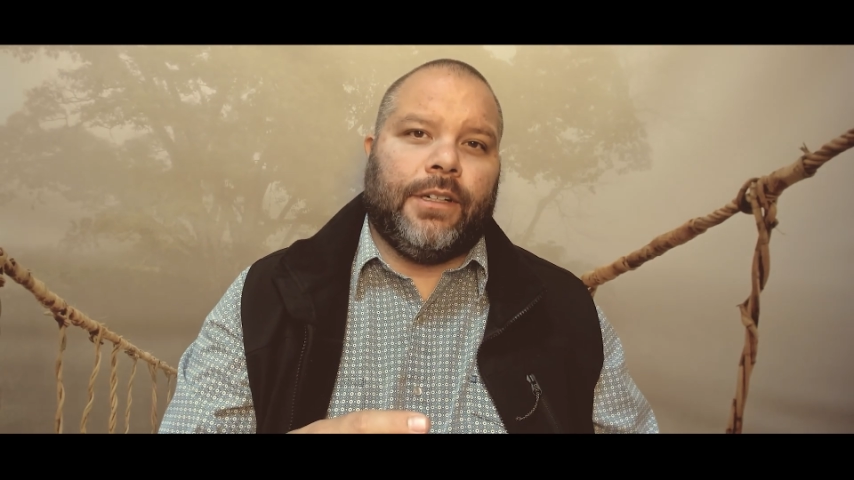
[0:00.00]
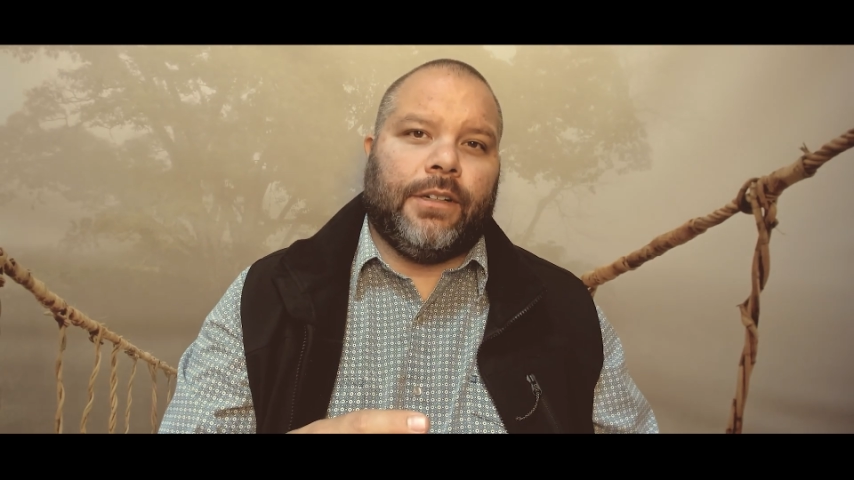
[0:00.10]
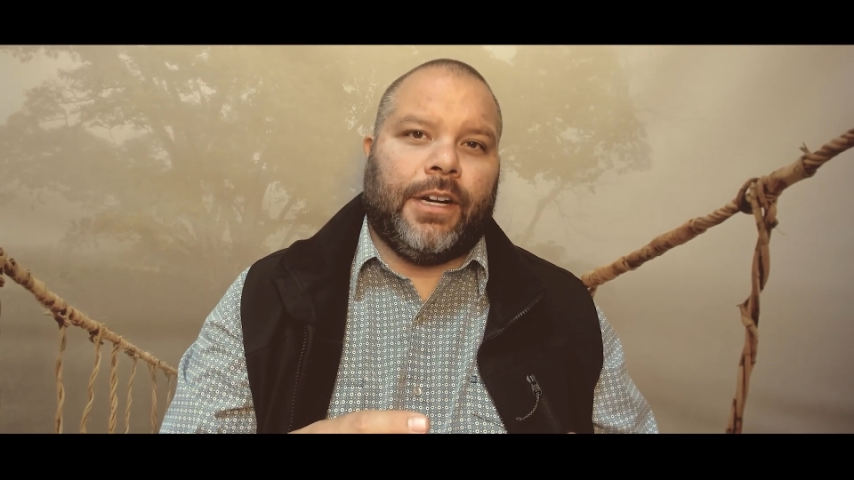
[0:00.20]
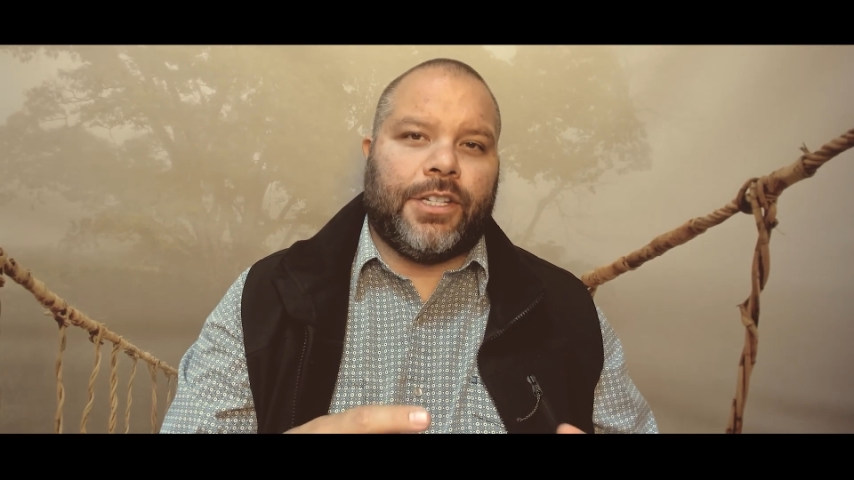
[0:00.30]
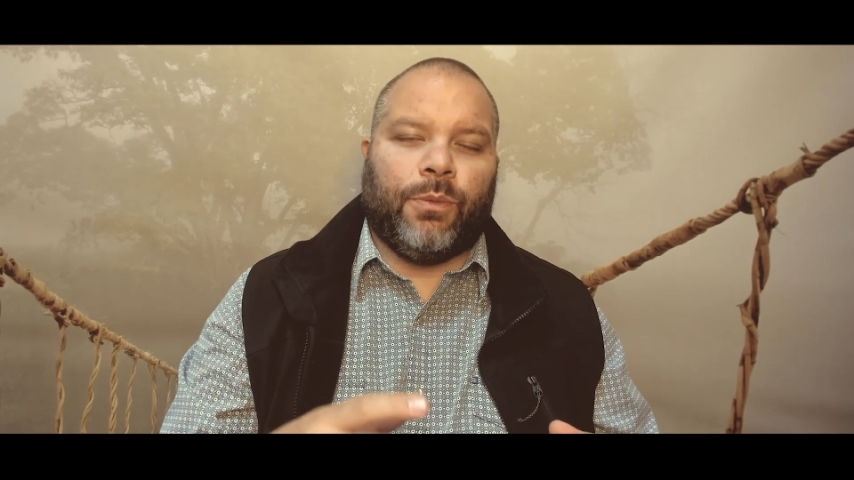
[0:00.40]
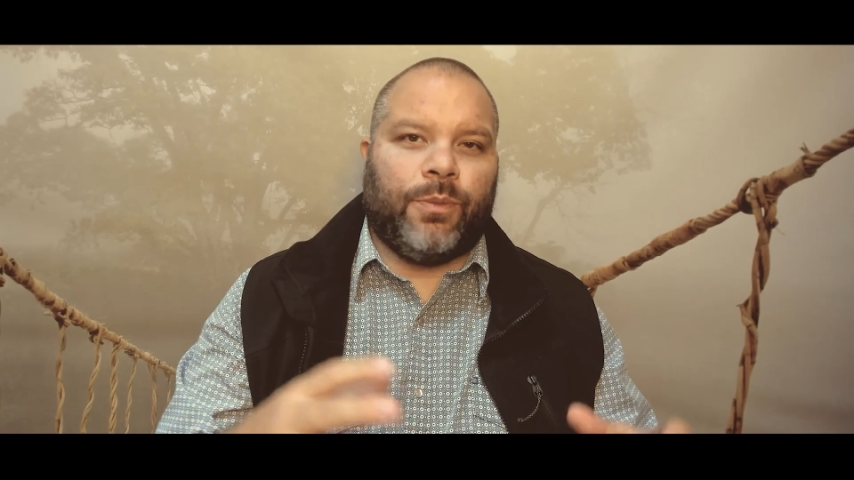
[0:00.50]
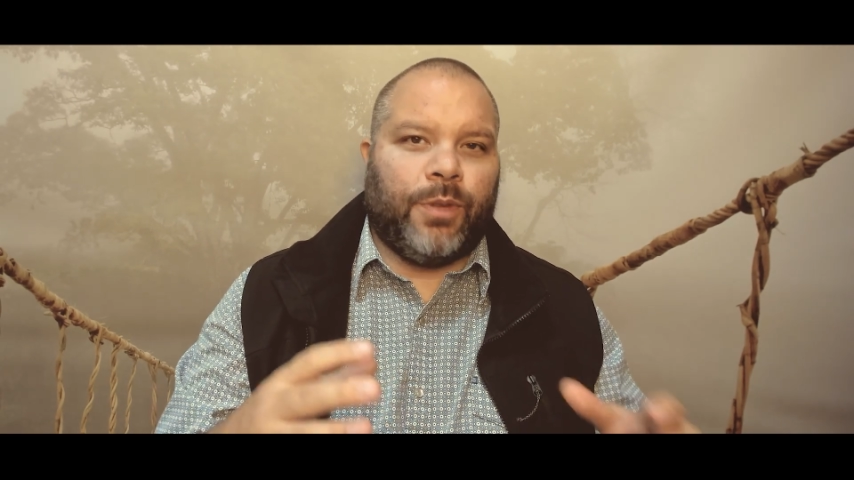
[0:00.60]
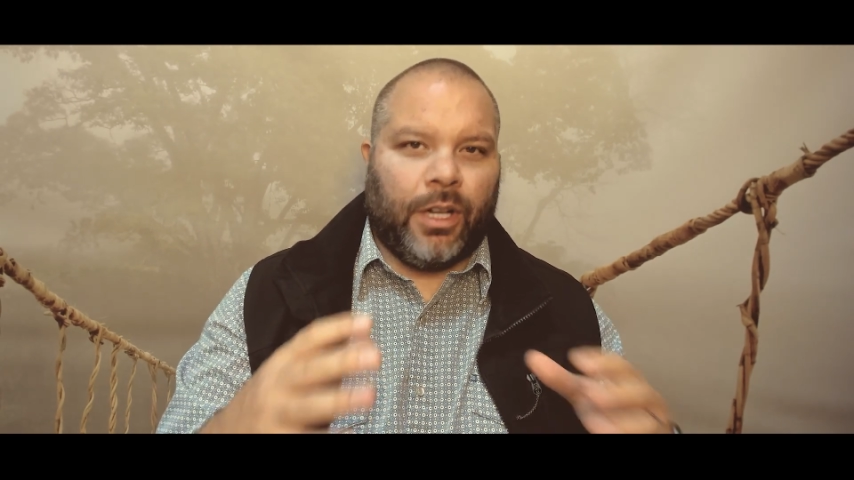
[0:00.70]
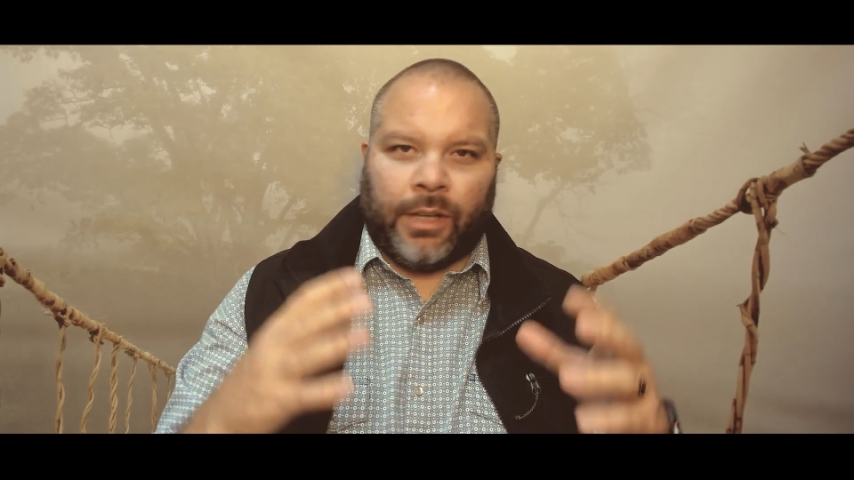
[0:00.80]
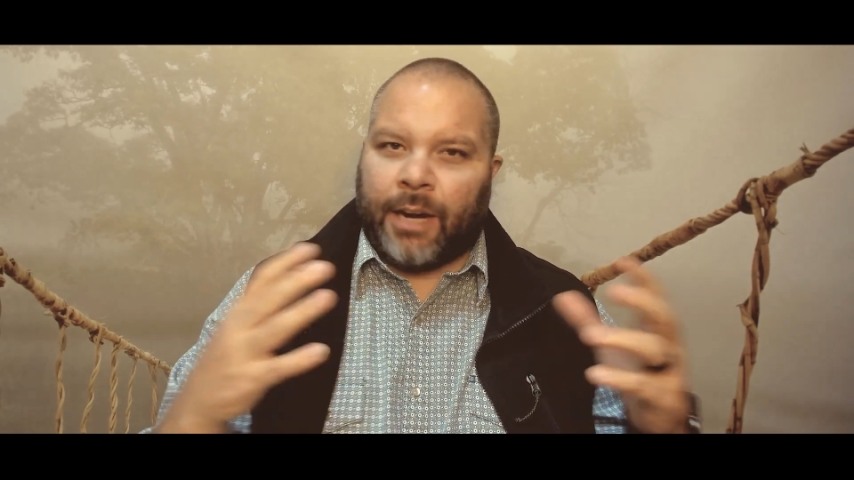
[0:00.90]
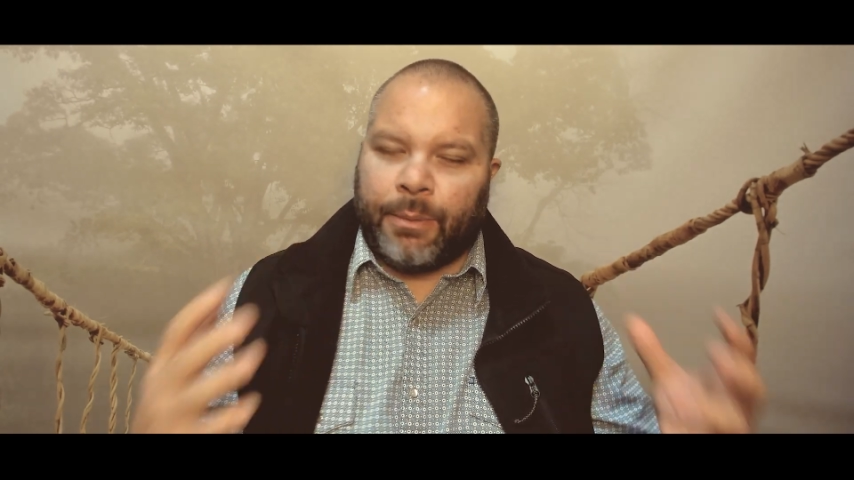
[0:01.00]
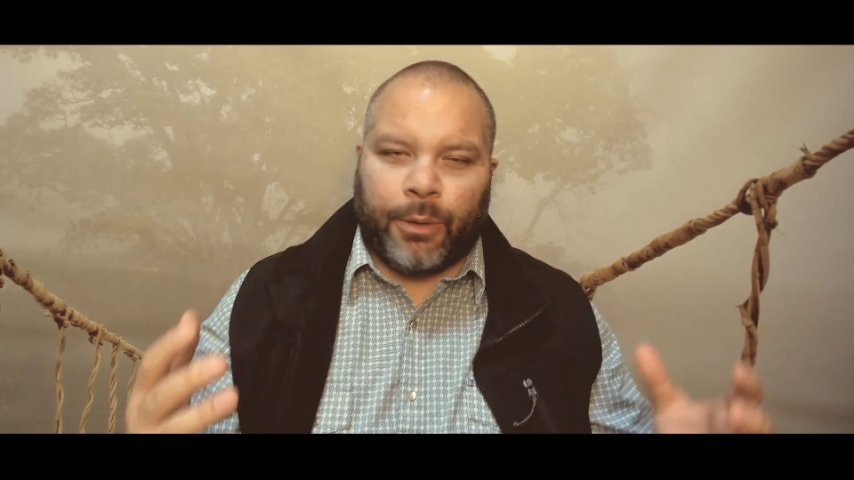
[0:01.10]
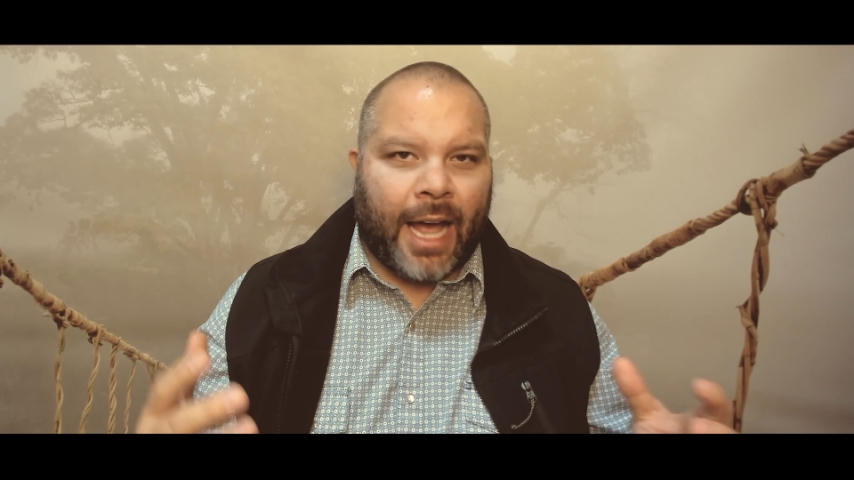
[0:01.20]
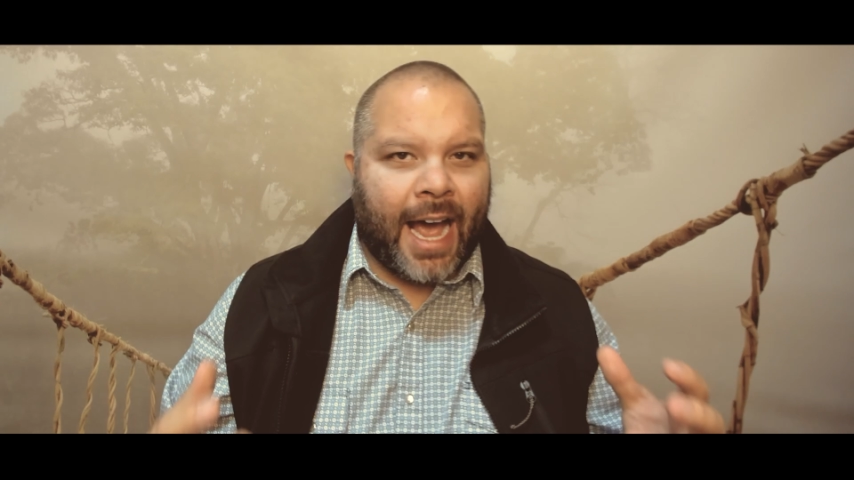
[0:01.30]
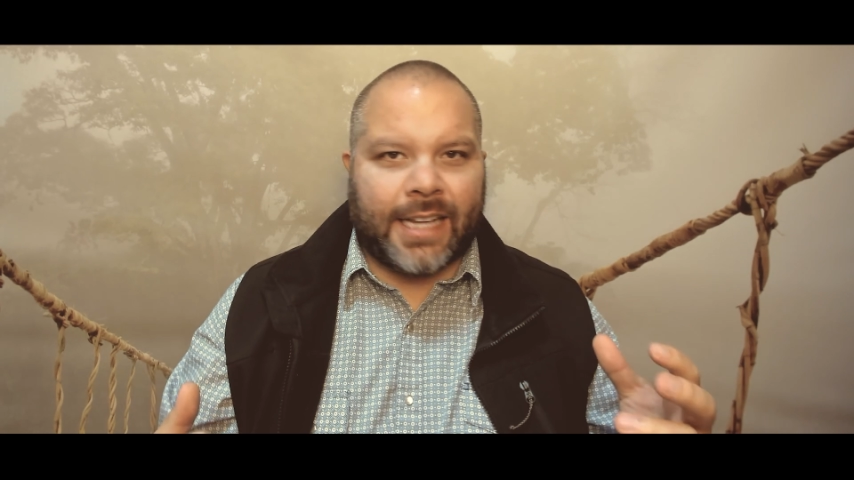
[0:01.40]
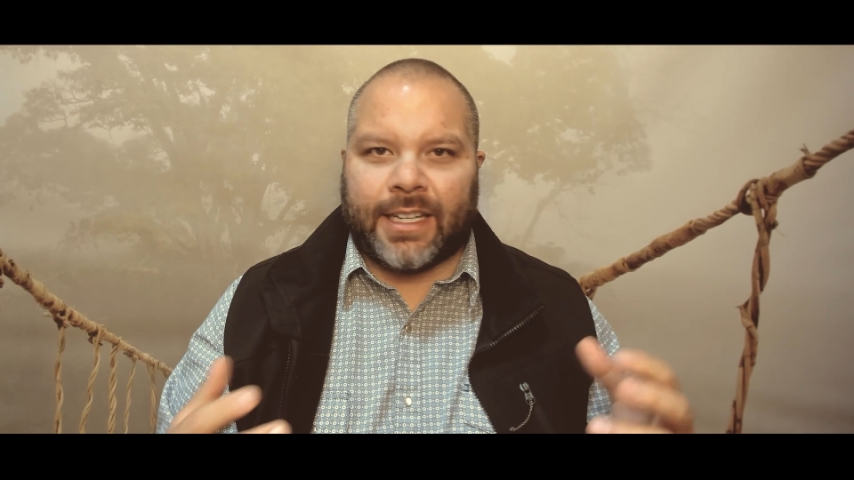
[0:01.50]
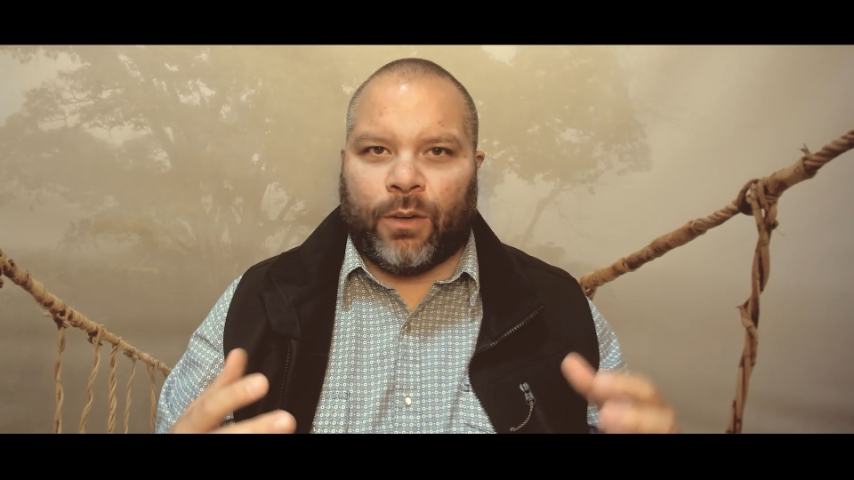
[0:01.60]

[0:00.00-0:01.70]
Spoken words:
Right? So a lot of people ask,